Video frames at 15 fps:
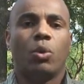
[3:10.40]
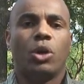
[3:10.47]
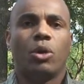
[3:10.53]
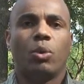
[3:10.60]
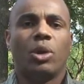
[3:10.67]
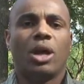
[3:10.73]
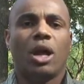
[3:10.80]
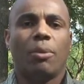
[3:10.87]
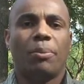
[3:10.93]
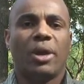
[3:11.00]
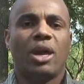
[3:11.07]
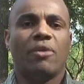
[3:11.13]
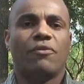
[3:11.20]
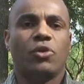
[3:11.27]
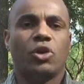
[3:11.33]
we help
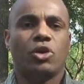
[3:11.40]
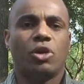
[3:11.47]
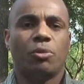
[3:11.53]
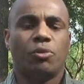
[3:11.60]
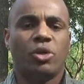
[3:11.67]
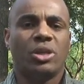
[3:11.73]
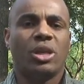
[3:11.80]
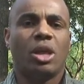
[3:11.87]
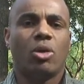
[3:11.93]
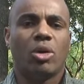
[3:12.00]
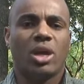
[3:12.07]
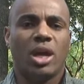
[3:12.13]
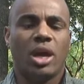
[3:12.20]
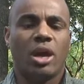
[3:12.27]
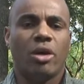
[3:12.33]
pay for your prenatal
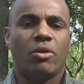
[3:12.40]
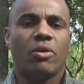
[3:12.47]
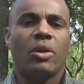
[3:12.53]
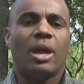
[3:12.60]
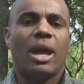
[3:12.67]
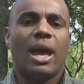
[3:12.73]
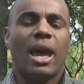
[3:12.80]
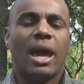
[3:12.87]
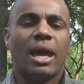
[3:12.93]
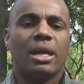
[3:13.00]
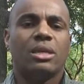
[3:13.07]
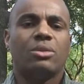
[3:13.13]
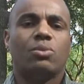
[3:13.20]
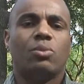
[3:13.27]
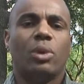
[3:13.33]
care
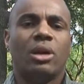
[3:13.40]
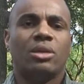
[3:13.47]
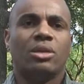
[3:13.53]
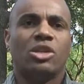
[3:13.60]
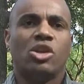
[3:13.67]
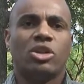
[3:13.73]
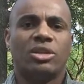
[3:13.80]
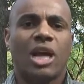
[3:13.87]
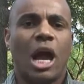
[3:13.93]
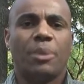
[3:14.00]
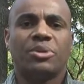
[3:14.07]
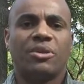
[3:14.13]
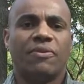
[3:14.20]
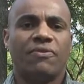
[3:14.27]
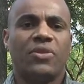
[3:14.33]
and your
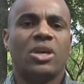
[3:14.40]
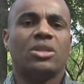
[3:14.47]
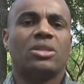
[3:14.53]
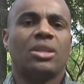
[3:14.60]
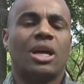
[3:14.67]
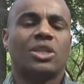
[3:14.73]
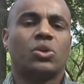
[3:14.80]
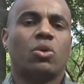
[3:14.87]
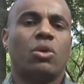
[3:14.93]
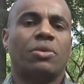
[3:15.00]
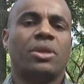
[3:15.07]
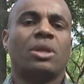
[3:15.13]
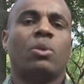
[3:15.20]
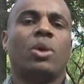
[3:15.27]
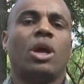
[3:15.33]
adoption fees and that sort of
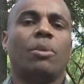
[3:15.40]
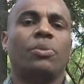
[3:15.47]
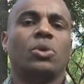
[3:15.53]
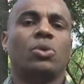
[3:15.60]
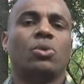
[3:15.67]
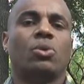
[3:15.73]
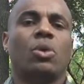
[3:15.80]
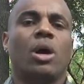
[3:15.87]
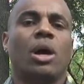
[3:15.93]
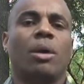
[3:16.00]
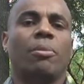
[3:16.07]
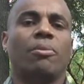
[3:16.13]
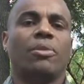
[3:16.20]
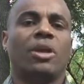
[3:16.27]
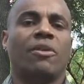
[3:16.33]
thing. We help you
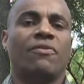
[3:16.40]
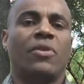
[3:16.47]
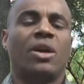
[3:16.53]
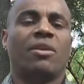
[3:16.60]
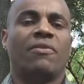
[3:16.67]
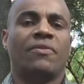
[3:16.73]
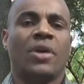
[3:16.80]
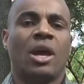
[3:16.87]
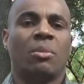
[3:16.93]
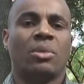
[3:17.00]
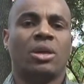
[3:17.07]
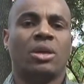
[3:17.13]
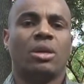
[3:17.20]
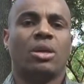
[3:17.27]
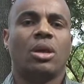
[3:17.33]
find a
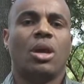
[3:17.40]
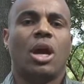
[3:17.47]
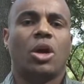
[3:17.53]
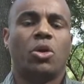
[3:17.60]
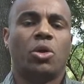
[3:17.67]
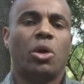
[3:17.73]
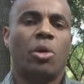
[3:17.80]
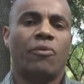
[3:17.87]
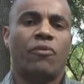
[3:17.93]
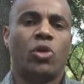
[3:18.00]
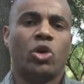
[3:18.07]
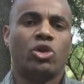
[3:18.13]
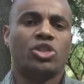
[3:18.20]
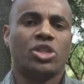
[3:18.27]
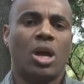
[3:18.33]
family, good home
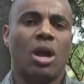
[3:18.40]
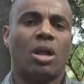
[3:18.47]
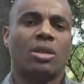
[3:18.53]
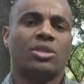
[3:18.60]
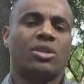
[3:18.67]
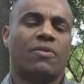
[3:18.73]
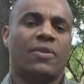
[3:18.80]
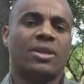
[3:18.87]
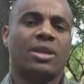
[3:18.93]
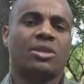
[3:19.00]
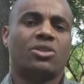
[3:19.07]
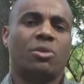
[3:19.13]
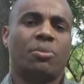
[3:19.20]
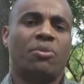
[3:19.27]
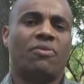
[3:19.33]
for your child and stuff like that.
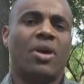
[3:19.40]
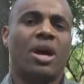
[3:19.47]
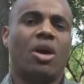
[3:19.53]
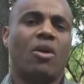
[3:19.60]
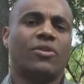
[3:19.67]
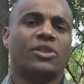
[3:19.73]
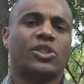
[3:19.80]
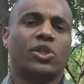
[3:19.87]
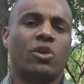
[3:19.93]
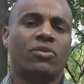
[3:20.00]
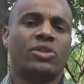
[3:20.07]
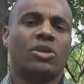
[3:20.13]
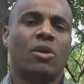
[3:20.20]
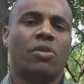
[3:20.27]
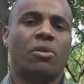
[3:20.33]
So provide other
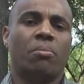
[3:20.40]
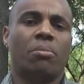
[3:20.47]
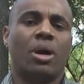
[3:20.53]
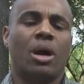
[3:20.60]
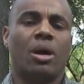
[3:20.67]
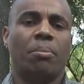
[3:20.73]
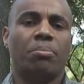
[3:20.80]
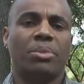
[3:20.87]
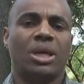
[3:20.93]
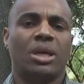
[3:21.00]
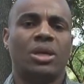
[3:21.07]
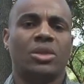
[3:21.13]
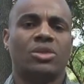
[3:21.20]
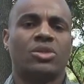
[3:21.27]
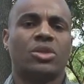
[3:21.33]
services, other
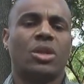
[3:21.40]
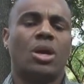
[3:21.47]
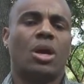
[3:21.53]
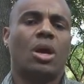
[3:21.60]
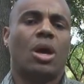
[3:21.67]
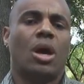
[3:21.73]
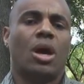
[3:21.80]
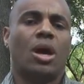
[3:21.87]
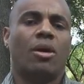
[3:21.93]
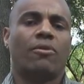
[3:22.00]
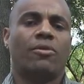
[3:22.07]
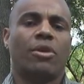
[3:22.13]
means of